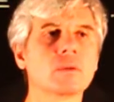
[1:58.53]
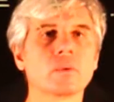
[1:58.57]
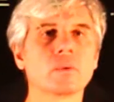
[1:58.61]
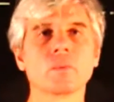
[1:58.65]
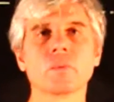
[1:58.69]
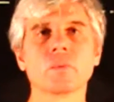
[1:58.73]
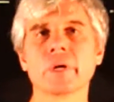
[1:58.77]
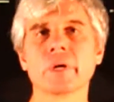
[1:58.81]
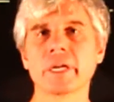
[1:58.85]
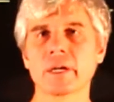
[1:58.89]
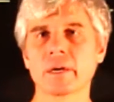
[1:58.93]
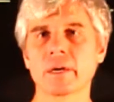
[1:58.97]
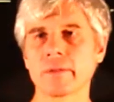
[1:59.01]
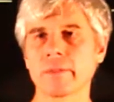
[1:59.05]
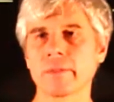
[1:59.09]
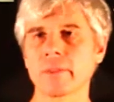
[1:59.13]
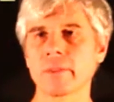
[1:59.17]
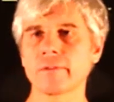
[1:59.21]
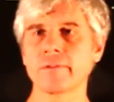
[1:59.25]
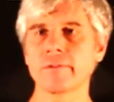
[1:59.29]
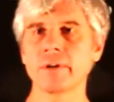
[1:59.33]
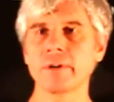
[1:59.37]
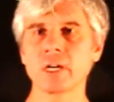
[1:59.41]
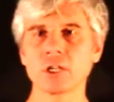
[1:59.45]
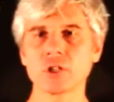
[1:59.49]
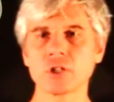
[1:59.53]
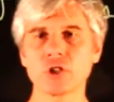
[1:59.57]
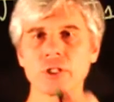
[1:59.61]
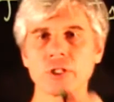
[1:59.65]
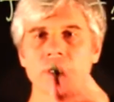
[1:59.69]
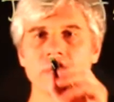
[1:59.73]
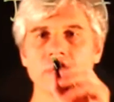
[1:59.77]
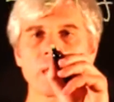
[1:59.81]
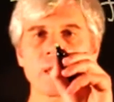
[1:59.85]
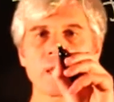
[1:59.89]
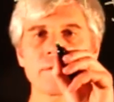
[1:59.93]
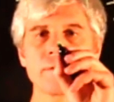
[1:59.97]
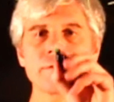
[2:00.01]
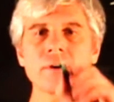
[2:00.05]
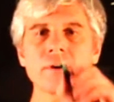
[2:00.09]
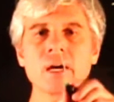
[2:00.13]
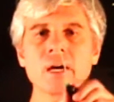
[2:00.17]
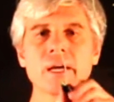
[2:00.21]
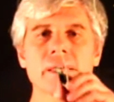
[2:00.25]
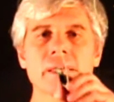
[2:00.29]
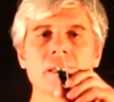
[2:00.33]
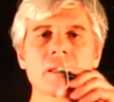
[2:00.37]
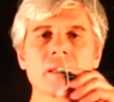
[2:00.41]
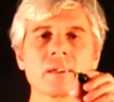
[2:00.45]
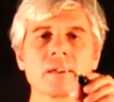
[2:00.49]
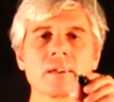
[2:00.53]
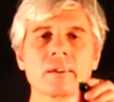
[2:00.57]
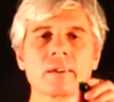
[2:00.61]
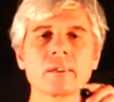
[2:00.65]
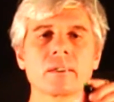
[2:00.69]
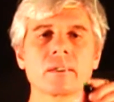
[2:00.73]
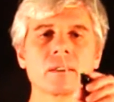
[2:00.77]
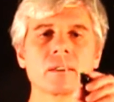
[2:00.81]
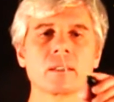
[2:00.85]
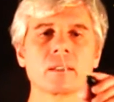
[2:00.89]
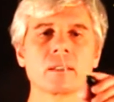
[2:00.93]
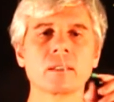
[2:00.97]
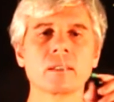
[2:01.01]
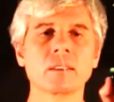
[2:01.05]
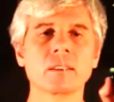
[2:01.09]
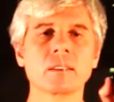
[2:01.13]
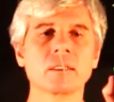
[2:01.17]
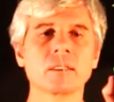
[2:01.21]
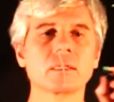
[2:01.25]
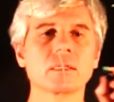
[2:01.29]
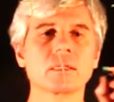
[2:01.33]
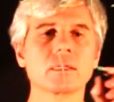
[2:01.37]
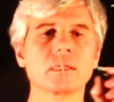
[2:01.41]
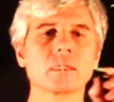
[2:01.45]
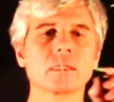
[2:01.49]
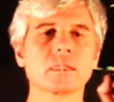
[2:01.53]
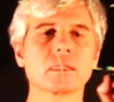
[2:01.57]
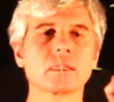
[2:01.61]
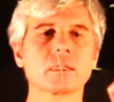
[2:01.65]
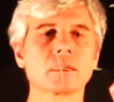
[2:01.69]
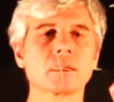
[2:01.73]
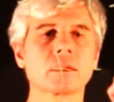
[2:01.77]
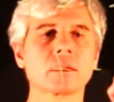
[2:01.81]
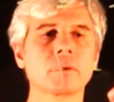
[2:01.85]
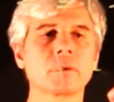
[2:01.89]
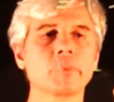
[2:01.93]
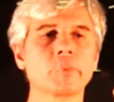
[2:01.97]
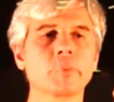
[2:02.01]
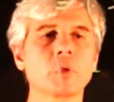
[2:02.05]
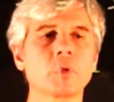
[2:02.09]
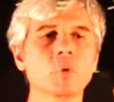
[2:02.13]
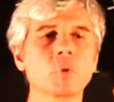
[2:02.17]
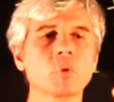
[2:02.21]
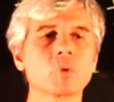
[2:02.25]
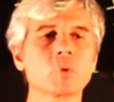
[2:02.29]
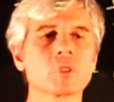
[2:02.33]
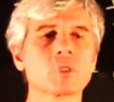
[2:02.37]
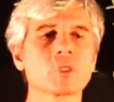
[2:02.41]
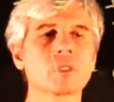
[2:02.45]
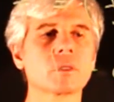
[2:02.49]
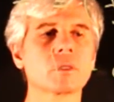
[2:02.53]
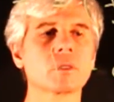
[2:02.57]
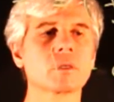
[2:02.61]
where the function fi computes